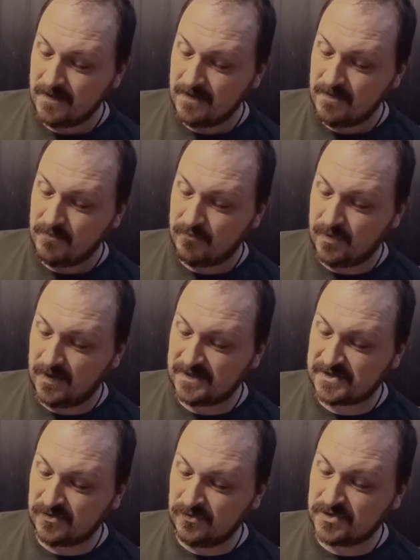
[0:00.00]
but it's
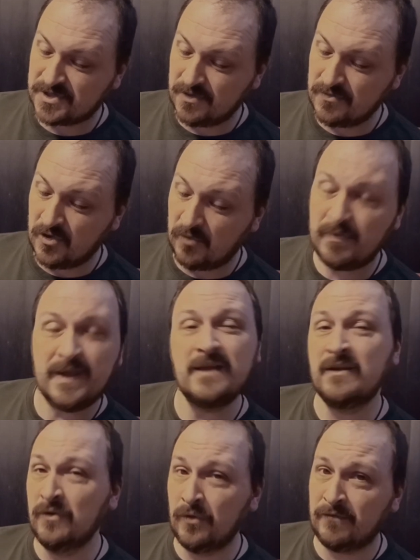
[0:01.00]
also got Peter
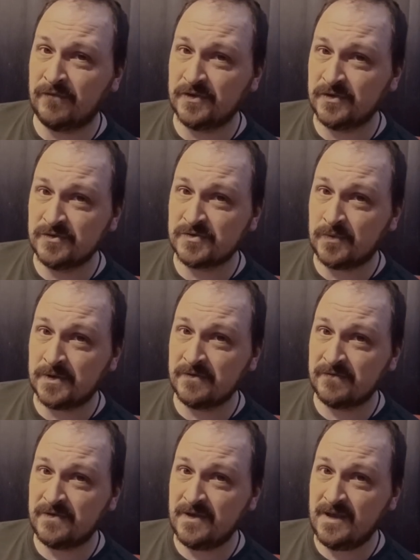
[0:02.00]
Lawford, who's one of
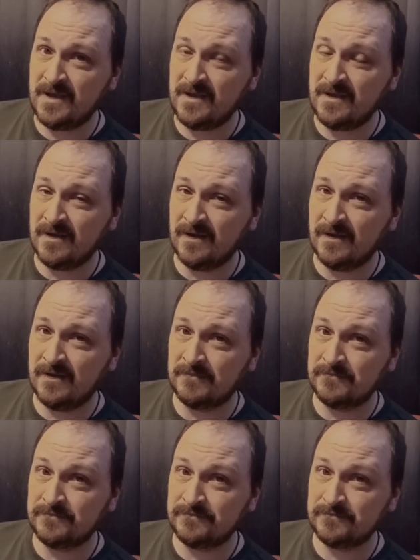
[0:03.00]
the
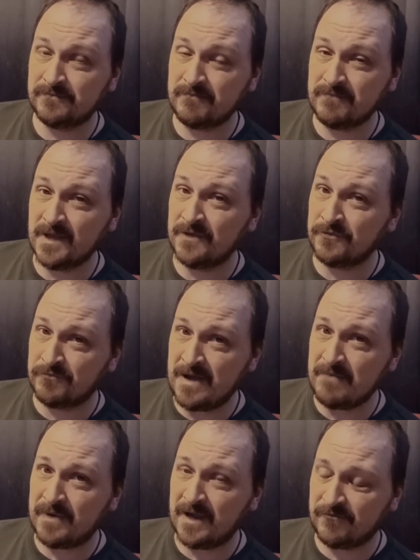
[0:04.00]
Rat
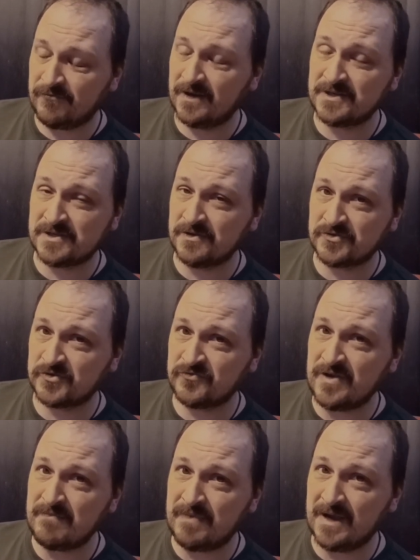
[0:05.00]
Pack, Frank Sinatra's
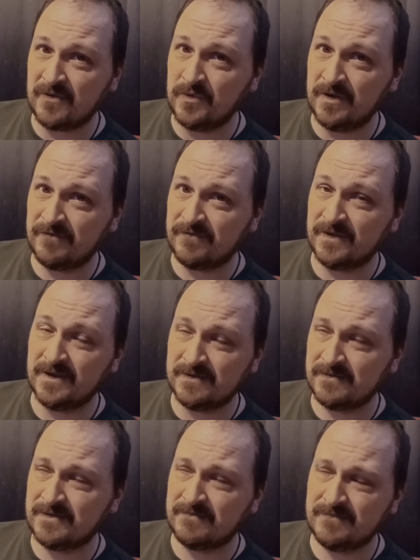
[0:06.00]
Rat Pack, with
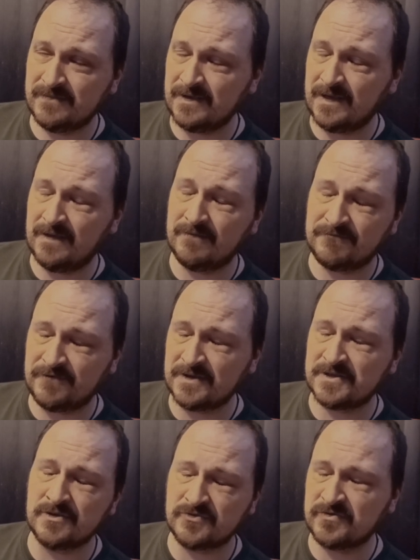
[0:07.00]
Frank
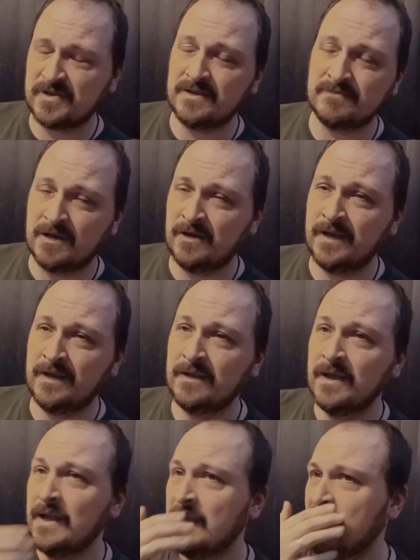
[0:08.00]
Sinatra, Dean Martin,
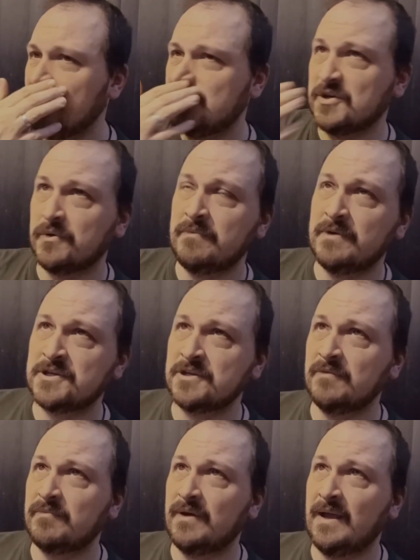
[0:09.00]
Joey Bishop,
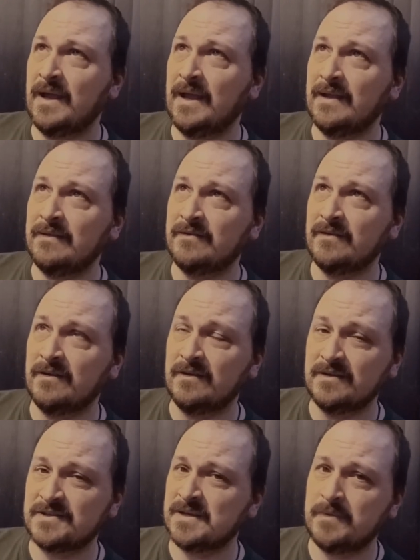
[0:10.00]
and
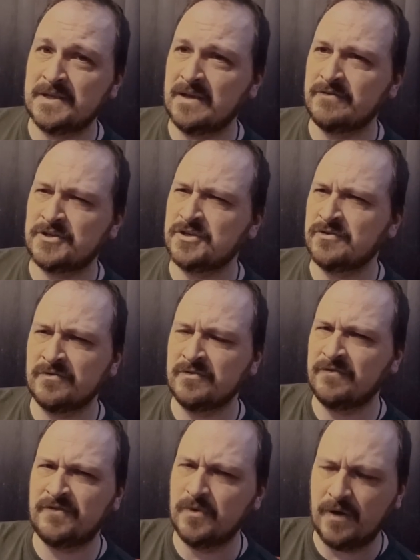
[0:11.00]
Sammy Davis Jr. and a
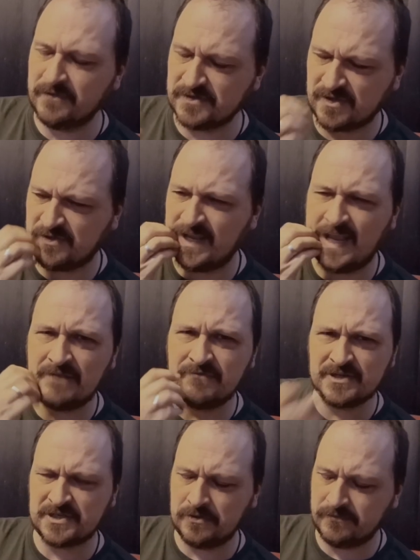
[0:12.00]
few others. I think Henry
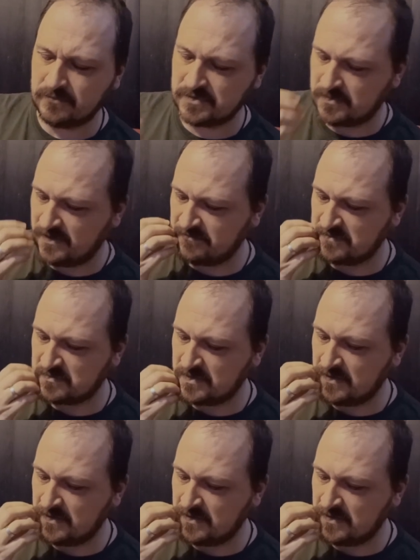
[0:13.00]
Silver was one of them as well.